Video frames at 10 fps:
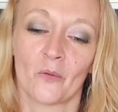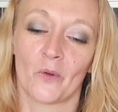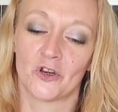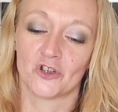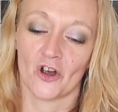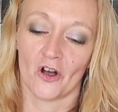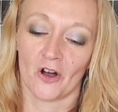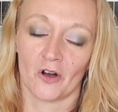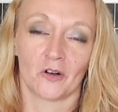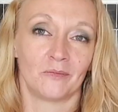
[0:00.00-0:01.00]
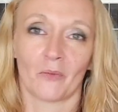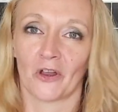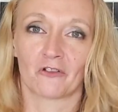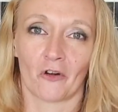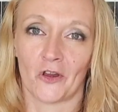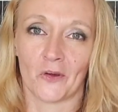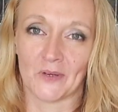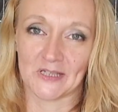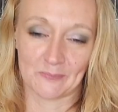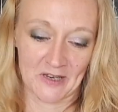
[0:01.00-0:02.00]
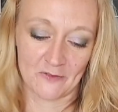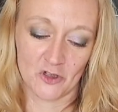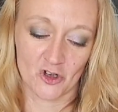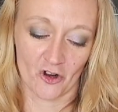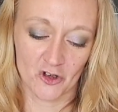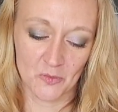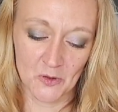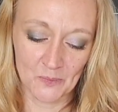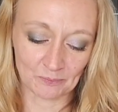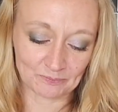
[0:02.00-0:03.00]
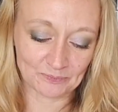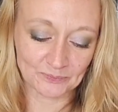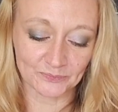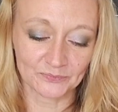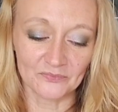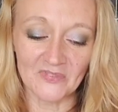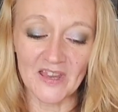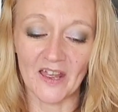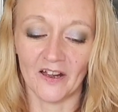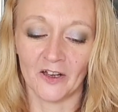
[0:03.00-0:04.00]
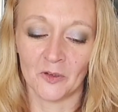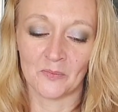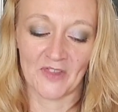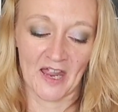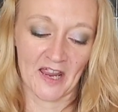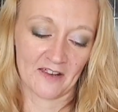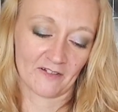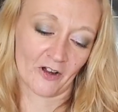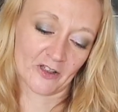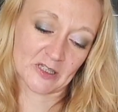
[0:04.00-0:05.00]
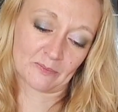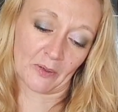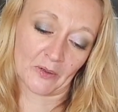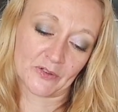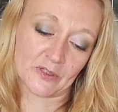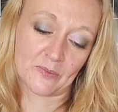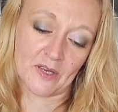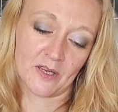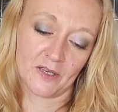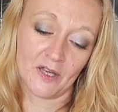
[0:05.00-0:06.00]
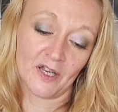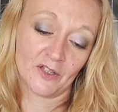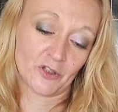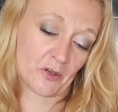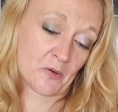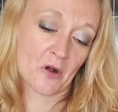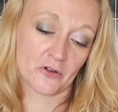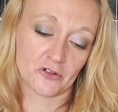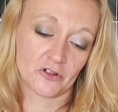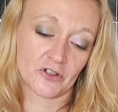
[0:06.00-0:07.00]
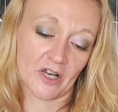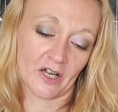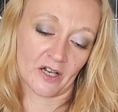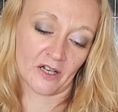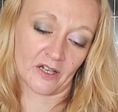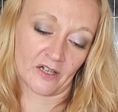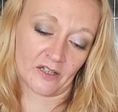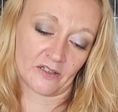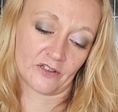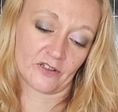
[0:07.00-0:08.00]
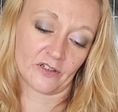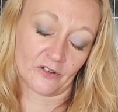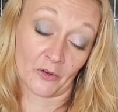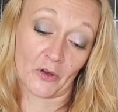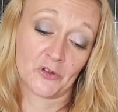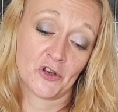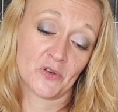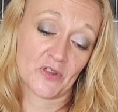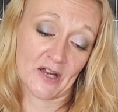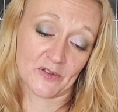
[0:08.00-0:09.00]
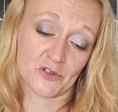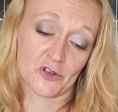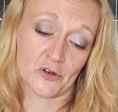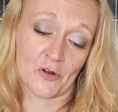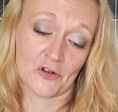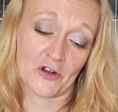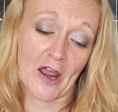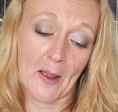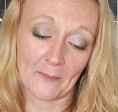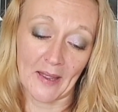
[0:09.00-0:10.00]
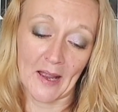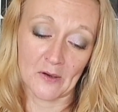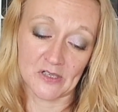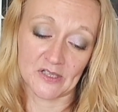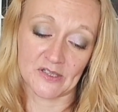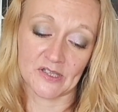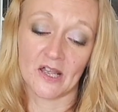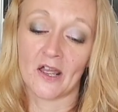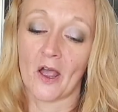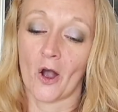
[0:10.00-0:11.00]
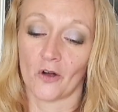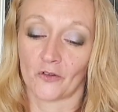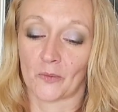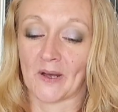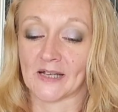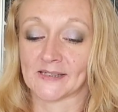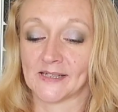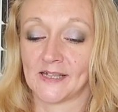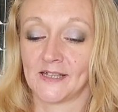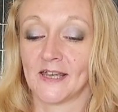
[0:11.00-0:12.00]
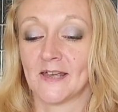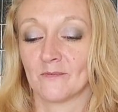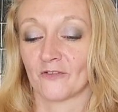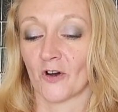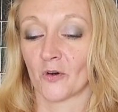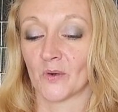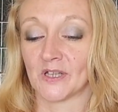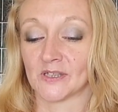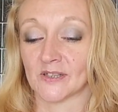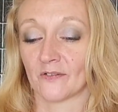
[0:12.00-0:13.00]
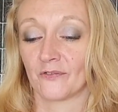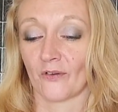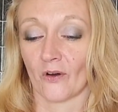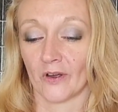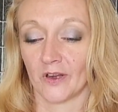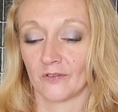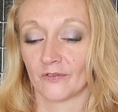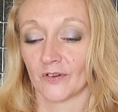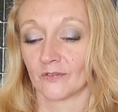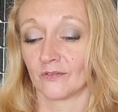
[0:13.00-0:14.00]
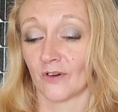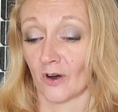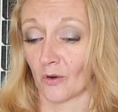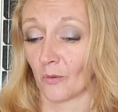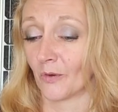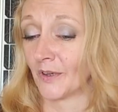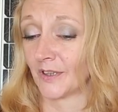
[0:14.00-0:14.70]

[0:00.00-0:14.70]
which are micro USB rechargeable. They are supposed to be 2,200 amp hours of capacity. In volt is 5 volt,